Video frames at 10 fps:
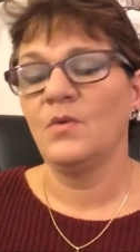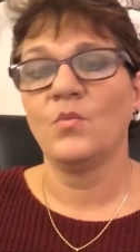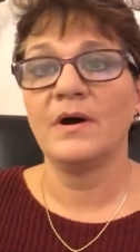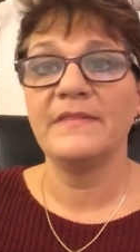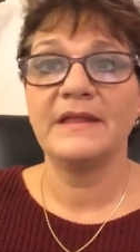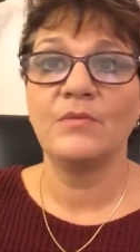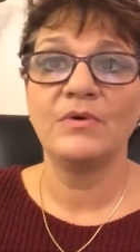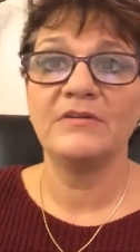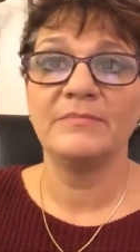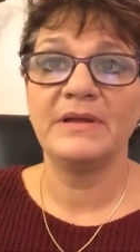One that I
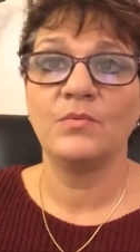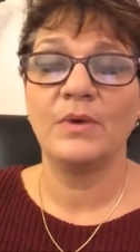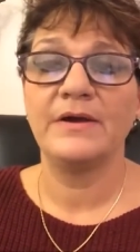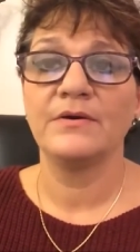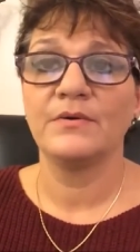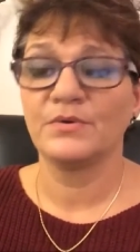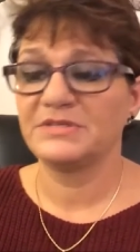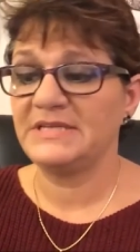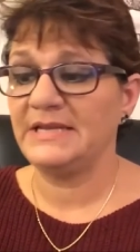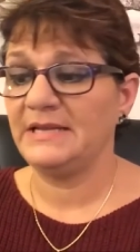wouldn't have been aware or
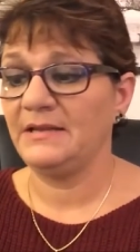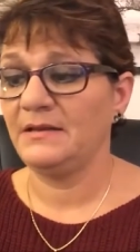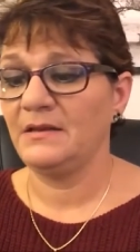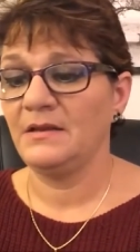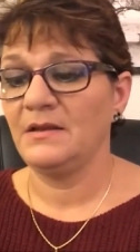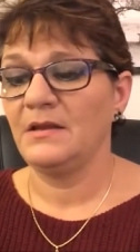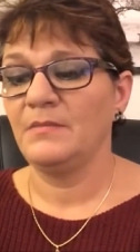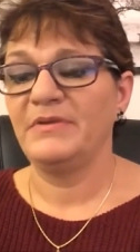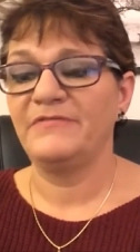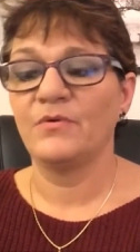seen
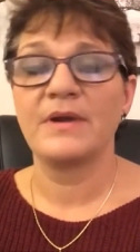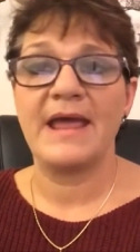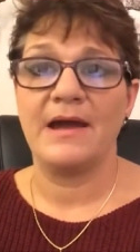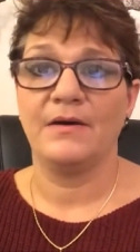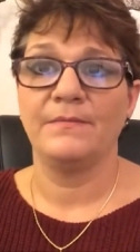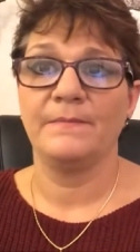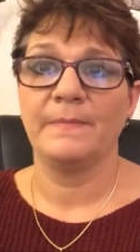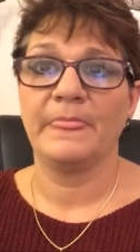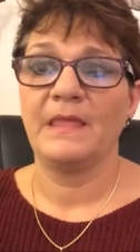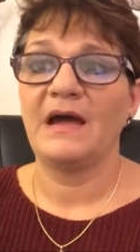before now.
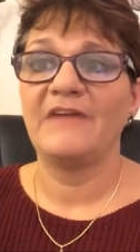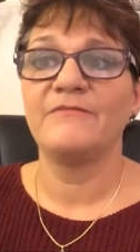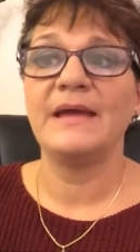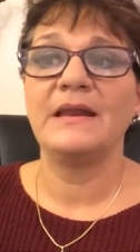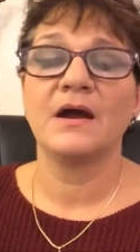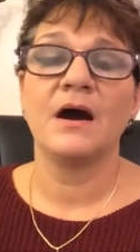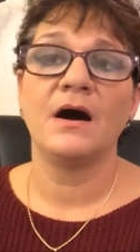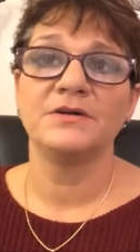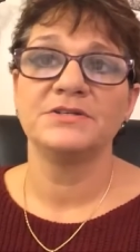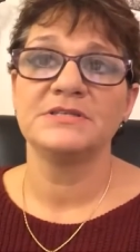I've made a
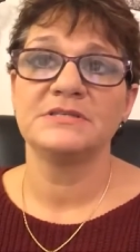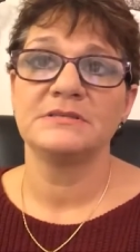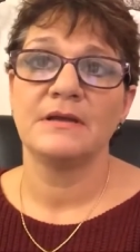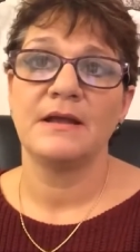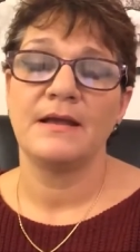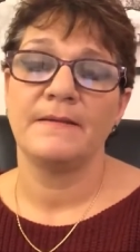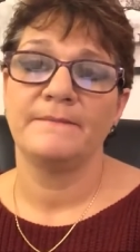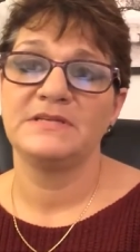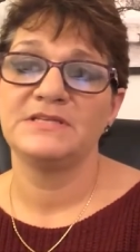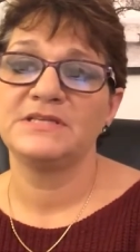conscious
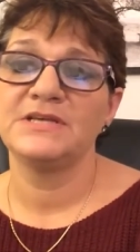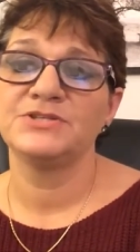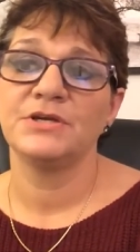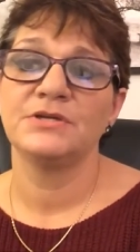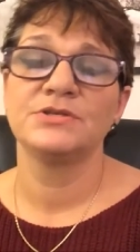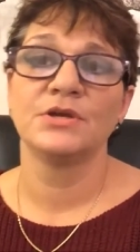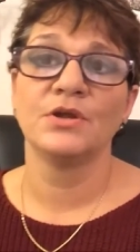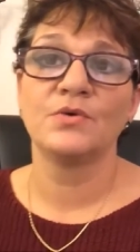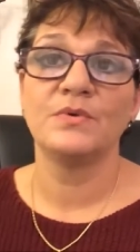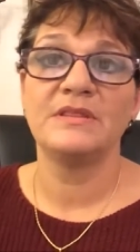decision to
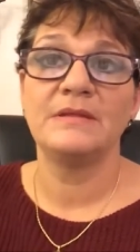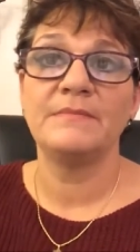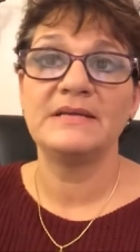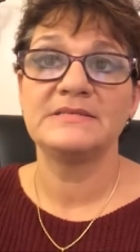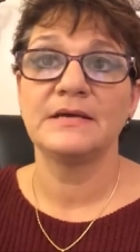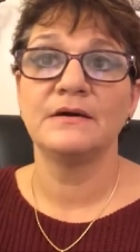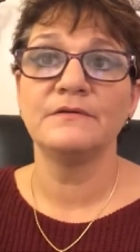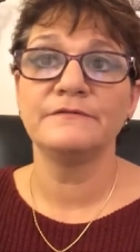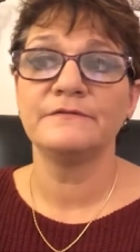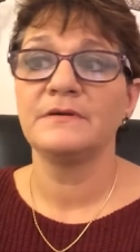look within
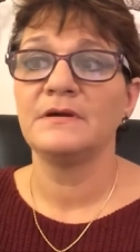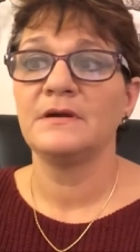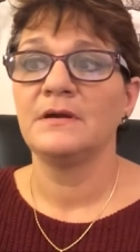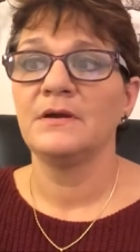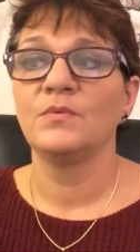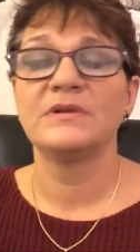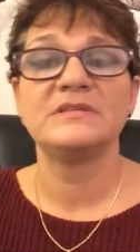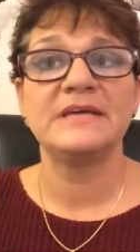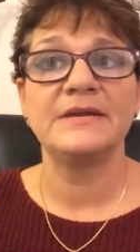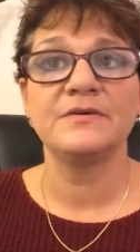myself
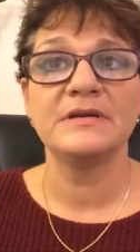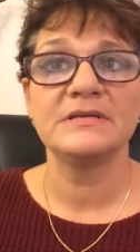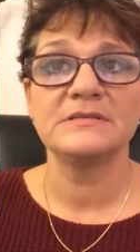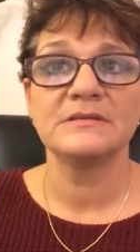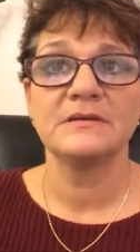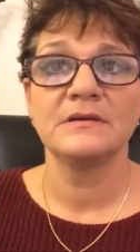with tenderness,